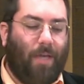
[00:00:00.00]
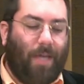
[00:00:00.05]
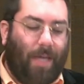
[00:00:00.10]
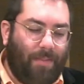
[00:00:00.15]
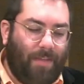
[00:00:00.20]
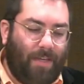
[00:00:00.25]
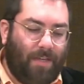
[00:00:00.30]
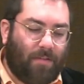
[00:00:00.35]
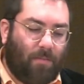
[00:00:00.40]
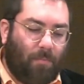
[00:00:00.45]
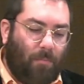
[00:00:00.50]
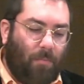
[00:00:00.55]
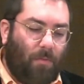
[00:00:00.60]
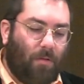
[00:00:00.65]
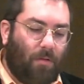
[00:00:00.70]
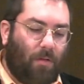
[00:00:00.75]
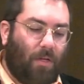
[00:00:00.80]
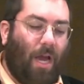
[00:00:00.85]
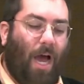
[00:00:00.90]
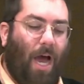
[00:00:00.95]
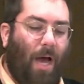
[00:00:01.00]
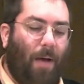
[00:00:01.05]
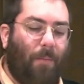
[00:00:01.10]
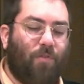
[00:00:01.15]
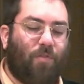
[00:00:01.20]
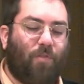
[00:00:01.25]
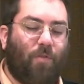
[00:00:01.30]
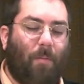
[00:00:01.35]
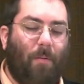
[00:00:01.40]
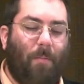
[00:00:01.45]
And this
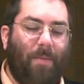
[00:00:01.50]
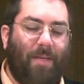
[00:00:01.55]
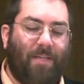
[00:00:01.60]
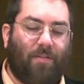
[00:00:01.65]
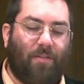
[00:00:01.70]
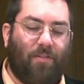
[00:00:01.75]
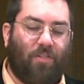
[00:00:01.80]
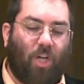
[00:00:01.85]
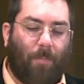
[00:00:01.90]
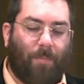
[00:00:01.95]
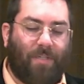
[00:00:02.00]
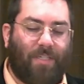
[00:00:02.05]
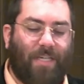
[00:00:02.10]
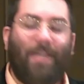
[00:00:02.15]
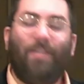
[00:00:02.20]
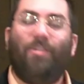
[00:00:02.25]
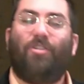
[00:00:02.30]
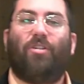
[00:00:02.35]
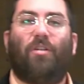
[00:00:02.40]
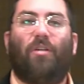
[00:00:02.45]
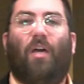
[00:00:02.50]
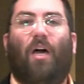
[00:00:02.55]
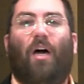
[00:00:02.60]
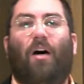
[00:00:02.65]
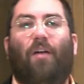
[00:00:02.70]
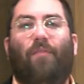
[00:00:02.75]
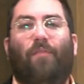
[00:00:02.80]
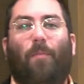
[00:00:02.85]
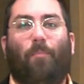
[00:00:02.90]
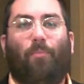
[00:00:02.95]
comes from a misinterpretation
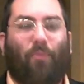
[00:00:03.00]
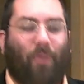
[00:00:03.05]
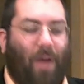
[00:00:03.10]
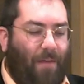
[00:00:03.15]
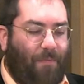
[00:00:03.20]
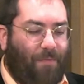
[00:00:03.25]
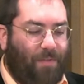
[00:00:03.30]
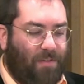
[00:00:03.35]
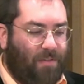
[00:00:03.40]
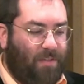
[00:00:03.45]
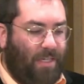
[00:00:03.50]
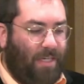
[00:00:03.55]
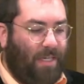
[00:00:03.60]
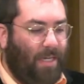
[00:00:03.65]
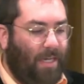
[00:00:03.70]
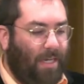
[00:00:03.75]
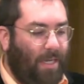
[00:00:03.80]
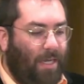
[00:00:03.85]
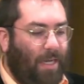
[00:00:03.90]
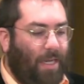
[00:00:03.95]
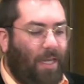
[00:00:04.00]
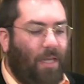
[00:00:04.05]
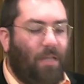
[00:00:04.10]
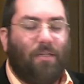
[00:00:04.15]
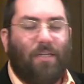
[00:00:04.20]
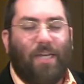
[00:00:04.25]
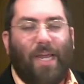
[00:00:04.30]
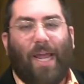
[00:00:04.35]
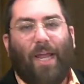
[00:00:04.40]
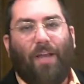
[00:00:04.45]
of a prophecy
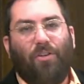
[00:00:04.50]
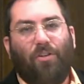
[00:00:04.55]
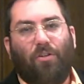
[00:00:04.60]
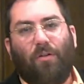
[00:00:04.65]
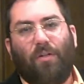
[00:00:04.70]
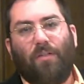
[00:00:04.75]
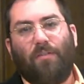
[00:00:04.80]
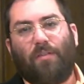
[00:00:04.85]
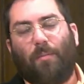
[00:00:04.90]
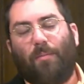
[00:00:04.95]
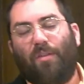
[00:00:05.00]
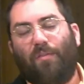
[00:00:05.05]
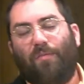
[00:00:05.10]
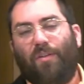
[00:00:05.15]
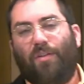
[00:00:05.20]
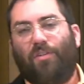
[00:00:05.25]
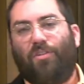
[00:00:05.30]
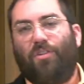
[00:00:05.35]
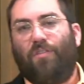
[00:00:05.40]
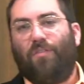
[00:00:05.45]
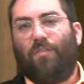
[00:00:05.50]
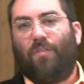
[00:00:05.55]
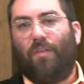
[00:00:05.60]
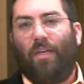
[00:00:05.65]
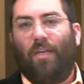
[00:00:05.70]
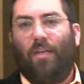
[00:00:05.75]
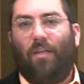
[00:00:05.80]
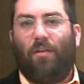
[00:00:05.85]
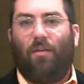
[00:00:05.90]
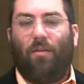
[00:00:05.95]
in Daniel and some of the visions
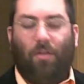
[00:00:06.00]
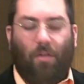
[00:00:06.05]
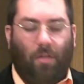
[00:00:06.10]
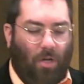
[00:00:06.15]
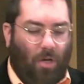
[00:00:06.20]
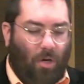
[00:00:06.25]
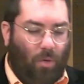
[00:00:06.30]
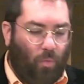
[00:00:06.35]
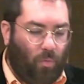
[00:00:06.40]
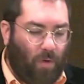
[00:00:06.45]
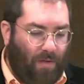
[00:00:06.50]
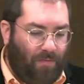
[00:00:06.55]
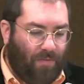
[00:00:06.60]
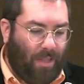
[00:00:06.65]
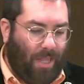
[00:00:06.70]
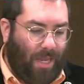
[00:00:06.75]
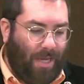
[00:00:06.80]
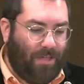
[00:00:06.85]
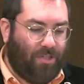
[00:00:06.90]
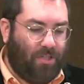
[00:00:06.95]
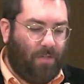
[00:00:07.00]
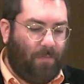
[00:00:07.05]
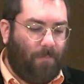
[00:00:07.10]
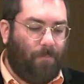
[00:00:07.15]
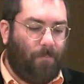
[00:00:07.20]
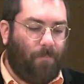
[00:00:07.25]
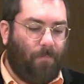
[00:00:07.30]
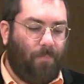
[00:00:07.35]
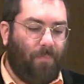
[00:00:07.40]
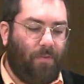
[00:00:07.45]
in Revelation.
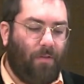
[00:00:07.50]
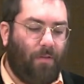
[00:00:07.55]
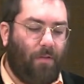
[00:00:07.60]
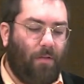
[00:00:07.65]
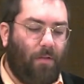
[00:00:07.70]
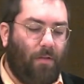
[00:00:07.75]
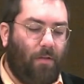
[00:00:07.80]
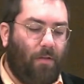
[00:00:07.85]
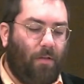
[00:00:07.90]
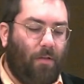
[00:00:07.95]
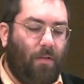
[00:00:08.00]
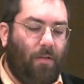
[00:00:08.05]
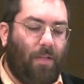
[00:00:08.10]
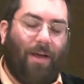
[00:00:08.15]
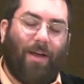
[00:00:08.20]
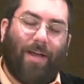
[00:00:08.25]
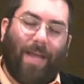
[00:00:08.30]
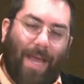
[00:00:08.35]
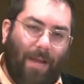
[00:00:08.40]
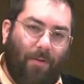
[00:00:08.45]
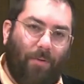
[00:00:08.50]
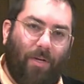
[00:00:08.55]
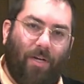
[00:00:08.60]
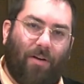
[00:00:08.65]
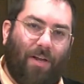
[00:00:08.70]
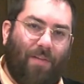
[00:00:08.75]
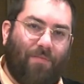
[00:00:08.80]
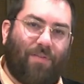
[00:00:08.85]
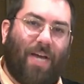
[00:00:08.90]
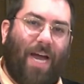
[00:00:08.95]
Now, again, we
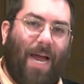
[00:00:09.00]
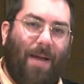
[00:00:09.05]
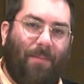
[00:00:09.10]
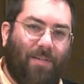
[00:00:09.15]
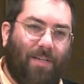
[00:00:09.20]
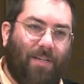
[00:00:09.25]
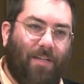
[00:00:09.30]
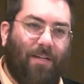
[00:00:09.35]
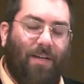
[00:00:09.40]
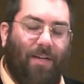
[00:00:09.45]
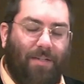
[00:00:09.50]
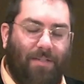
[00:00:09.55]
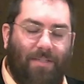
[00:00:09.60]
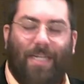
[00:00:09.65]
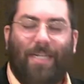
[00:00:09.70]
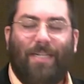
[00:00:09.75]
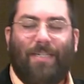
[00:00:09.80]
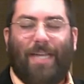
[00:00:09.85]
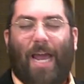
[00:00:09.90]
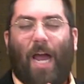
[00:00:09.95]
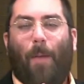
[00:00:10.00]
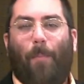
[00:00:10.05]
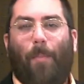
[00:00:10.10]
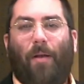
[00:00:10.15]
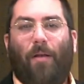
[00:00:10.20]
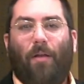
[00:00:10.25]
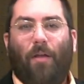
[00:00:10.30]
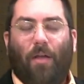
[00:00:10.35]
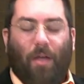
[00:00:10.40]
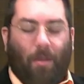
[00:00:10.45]
don't have time to detail,
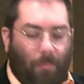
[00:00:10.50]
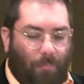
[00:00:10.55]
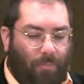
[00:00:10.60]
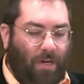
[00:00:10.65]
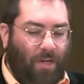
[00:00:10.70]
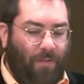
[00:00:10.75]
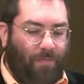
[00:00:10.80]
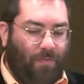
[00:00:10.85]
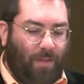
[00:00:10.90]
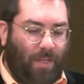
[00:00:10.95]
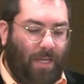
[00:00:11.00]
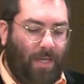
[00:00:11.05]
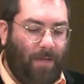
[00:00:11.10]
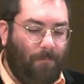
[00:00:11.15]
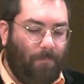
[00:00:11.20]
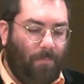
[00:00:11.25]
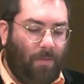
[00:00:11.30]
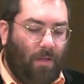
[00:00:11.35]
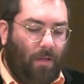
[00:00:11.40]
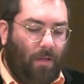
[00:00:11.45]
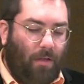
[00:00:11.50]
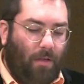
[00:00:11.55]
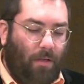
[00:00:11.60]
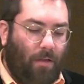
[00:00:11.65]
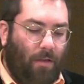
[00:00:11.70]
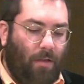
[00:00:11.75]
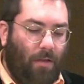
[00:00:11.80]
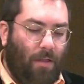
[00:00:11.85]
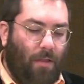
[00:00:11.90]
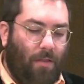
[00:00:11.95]
but briefly,
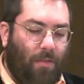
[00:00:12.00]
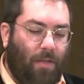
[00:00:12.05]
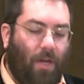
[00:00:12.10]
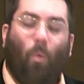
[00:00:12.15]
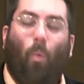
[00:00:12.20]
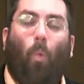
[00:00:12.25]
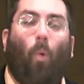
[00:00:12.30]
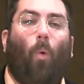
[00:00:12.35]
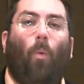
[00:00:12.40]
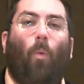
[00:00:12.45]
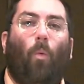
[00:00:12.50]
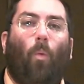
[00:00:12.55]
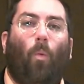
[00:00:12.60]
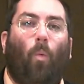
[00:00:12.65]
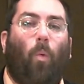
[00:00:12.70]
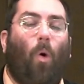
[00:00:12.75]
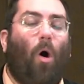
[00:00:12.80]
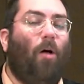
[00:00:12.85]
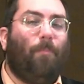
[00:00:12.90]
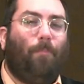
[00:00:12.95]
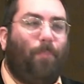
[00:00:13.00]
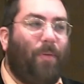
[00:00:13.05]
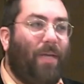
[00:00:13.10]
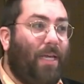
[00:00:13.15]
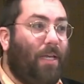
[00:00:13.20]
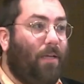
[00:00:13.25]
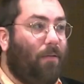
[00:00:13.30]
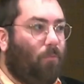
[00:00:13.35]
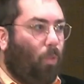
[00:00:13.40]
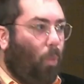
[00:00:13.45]
uh, there won't
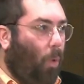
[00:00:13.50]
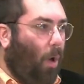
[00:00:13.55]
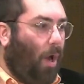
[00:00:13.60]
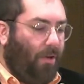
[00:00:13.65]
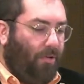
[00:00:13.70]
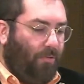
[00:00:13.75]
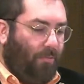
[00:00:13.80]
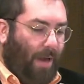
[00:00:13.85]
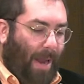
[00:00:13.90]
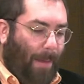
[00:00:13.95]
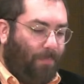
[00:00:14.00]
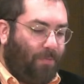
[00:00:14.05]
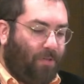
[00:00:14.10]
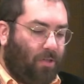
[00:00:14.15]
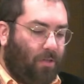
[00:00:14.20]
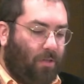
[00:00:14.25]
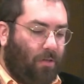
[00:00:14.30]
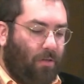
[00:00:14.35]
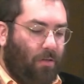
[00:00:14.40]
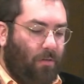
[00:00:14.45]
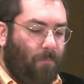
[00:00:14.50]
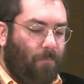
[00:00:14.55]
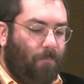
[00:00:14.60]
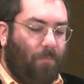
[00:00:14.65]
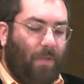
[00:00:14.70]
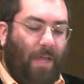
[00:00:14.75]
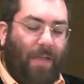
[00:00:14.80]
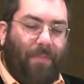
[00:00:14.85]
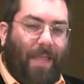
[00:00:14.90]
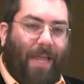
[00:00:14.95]
be one rapture
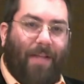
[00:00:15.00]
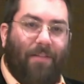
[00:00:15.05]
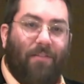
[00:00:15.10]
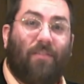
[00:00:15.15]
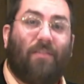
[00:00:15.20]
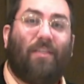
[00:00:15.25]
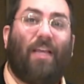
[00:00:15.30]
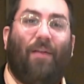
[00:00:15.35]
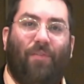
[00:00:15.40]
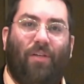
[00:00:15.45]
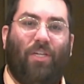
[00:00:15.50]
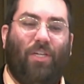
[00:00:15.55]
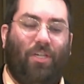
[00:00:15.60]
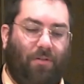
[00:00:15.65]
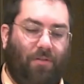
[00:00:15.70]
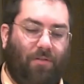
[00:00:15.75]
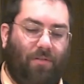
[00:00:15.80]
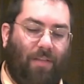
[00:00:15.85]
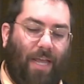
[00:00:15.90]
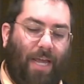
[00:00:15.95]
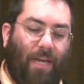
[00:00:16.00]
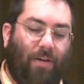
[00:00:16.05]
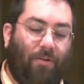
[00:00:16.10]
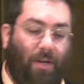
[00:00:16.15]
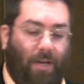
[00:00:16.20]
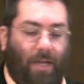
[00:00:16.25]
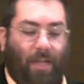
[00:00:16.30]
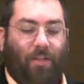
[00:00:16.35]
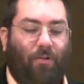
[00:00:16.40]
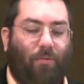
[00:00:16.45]
and then seven years later
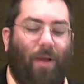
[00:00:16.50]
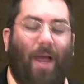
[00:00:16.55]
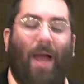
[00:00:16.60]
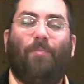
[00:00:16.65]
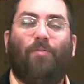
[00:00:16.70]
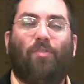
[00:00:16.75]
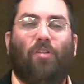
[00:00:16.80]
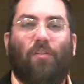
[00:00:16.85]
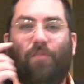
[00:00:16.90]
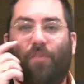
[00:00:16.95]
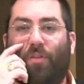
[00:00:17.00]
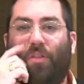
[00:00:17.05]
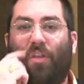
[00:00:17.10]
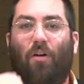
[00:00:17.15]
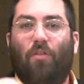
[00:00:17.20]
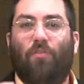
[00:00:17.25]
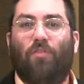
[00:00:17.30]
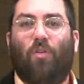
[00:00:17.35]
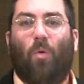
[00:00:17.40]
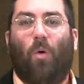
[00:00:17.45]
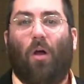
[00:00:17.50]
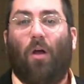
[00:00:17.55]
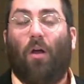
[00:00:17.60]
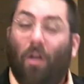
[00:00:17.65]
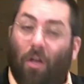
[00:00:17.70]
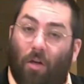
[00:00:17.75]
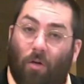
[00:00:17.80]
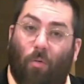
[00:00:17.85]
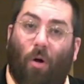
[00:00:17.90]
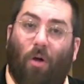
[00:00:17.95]
another rapture for those who
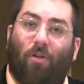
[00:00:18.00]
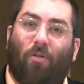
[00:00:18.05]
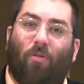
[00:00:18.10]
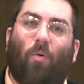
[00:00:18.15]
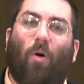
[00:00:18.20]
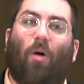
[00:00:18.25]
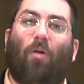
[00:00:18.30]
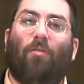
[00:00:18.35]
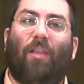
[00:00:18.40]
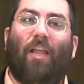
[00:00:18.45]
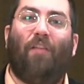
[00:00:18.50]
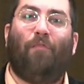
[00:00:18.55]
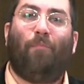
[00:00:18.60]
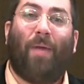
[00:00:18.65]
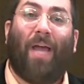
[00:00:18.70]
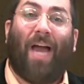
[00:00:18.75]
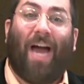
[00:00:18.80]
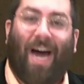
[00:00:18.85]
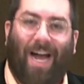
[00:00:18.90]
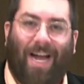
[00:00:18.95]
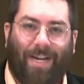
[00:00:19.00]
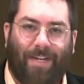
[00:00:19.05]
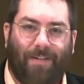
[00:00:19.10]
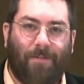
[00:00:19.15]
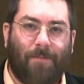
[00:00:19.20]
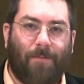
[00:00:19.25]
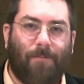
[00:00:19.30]
are quote unquote left behind.